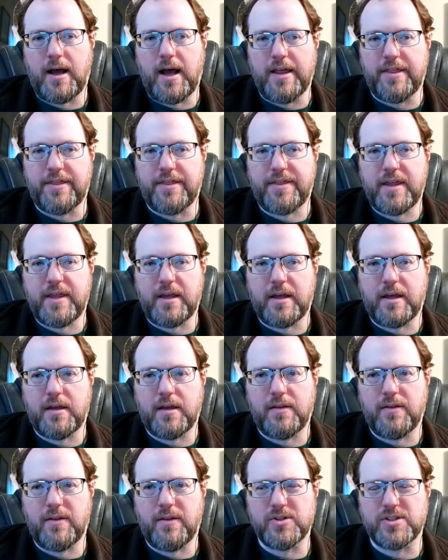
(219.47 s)
I
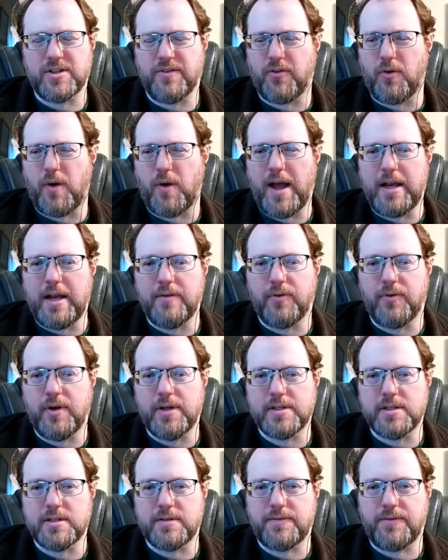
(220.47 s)
think there's a variety of
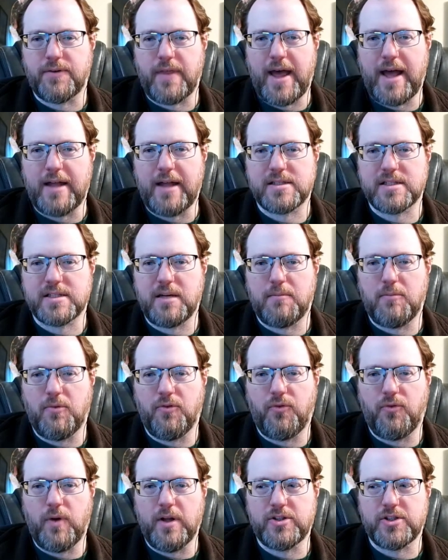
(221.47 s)
reasons for that, some
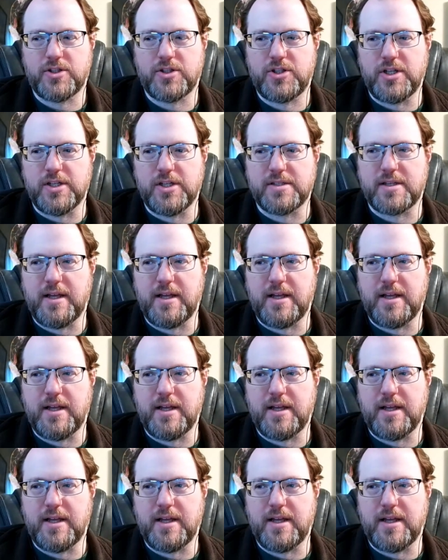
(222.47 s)
of which